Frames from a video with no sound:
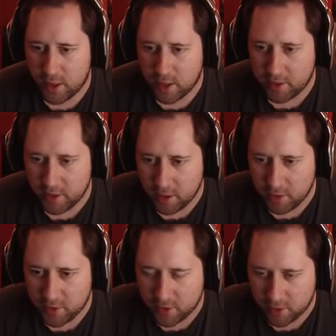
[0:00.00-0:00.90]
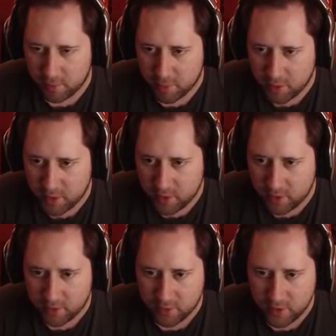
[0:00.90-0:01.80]
I didn't notice this though, but this
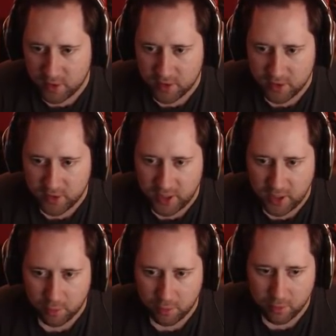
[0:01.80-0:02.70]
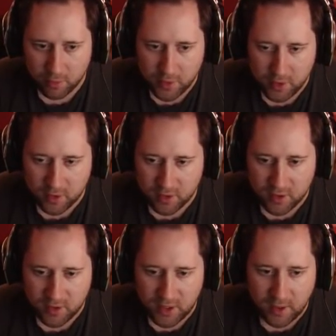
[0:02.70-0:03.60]
is steel. This is a
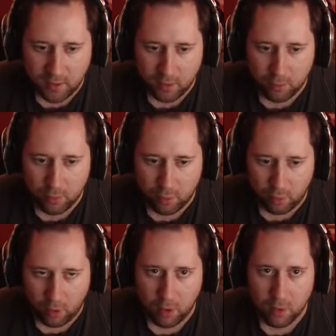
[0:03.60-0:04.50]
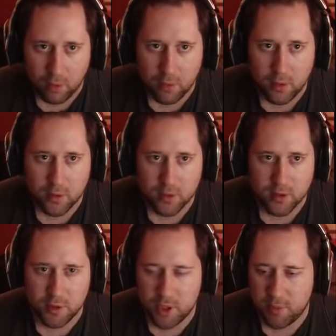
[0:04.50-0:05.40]
steel wall. So
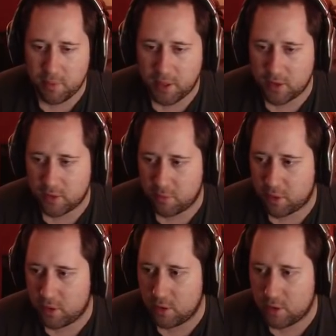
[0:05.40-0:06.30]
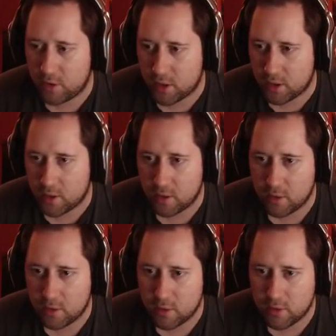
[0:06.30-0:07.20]
we should be able to get some good
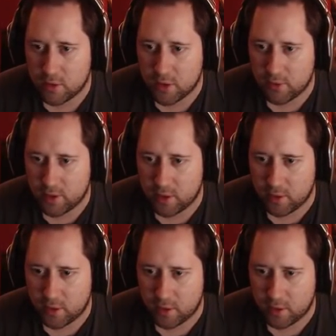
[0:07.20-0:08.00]
stuff out of that.